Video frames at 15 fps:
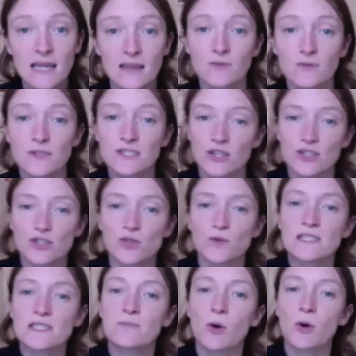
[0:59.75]
then we start to
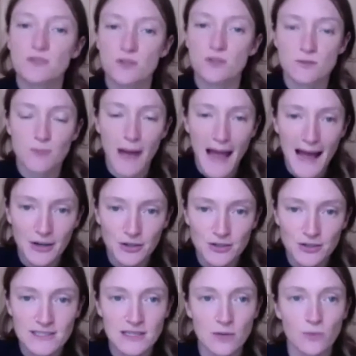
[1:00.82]
expose those
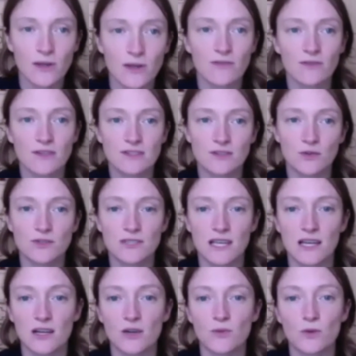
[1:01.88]
patterns that we've
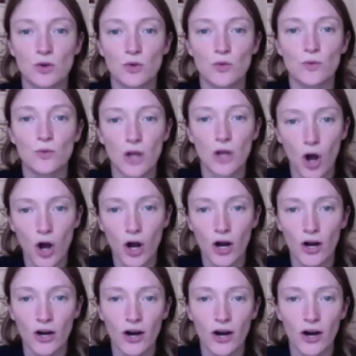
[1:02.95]
associated with who we are.